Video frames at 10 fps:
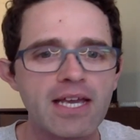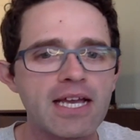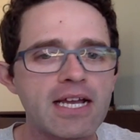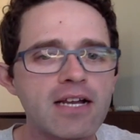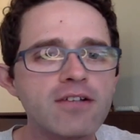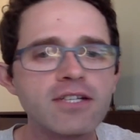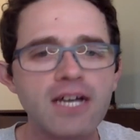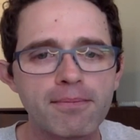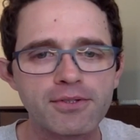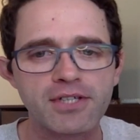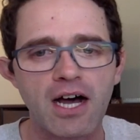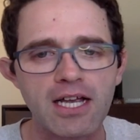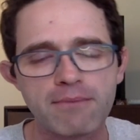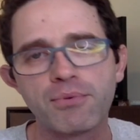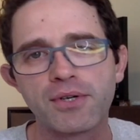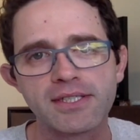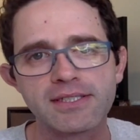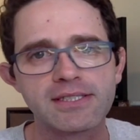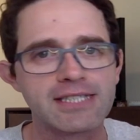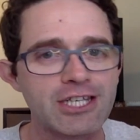Here's a couple talking
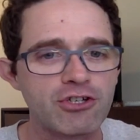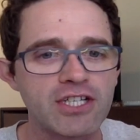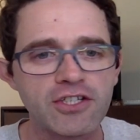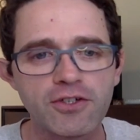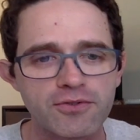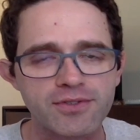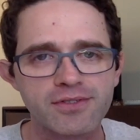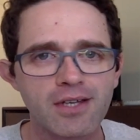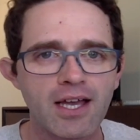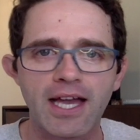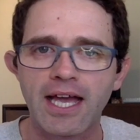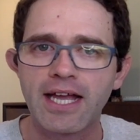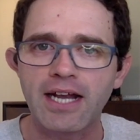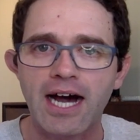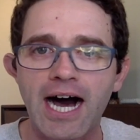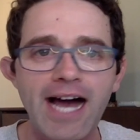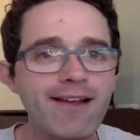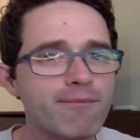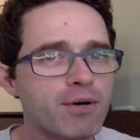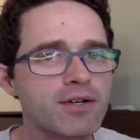points that you can use. And I
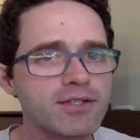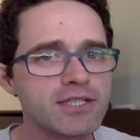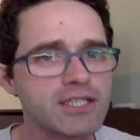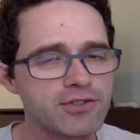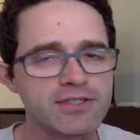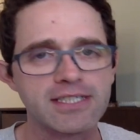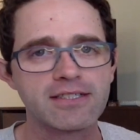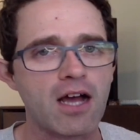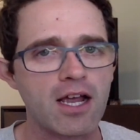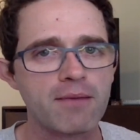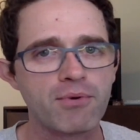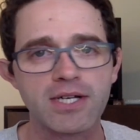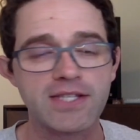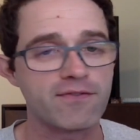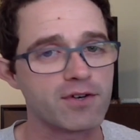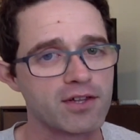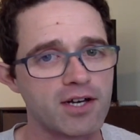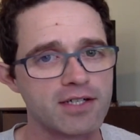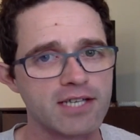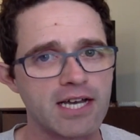have personally used these talking points for a
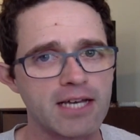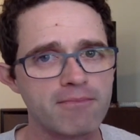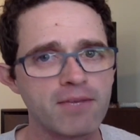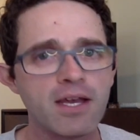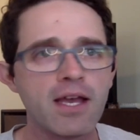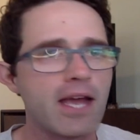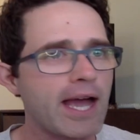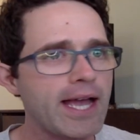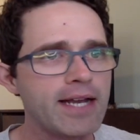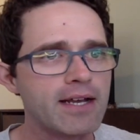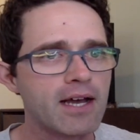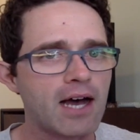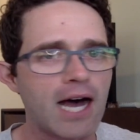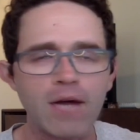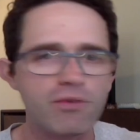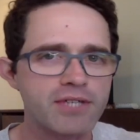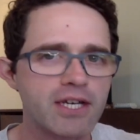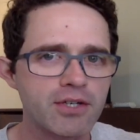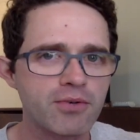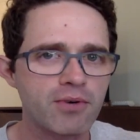long time. And I will
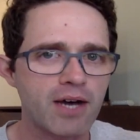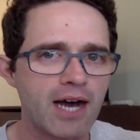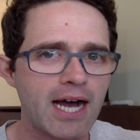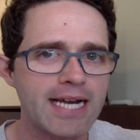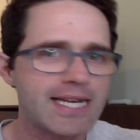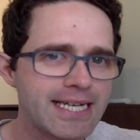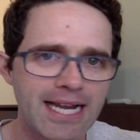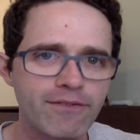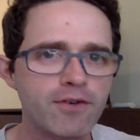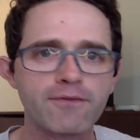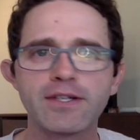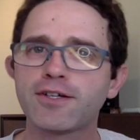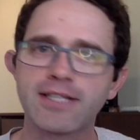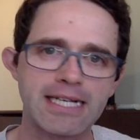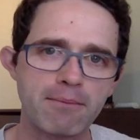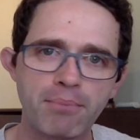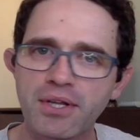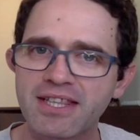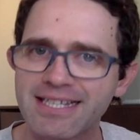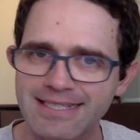tell you, I never feel like I'm
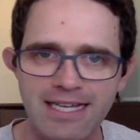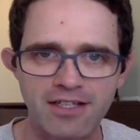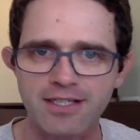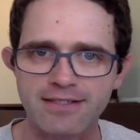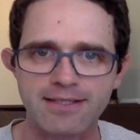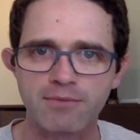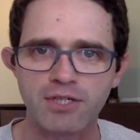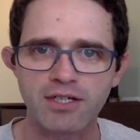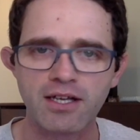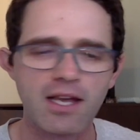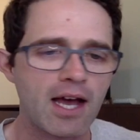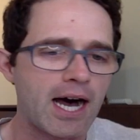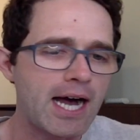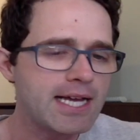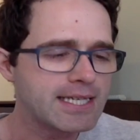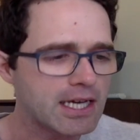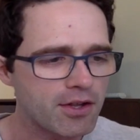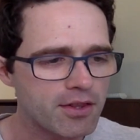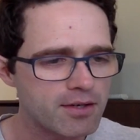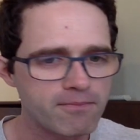putting the sell on someone. I
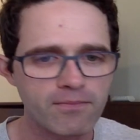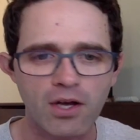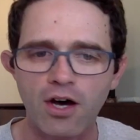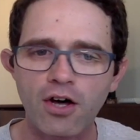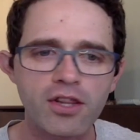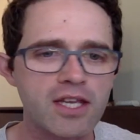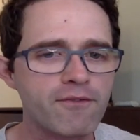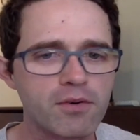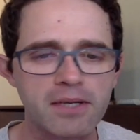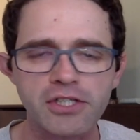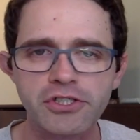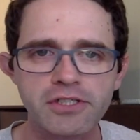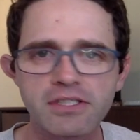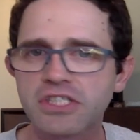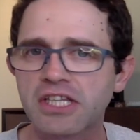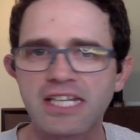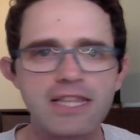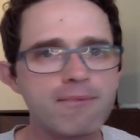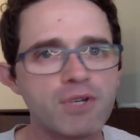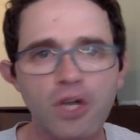tell them all the information to let
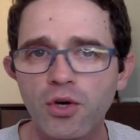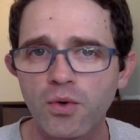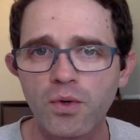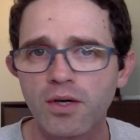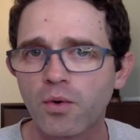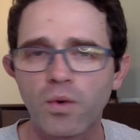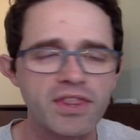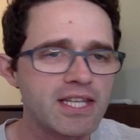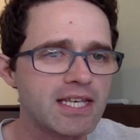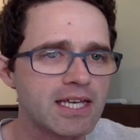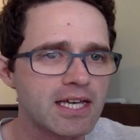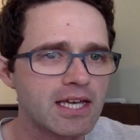them know what a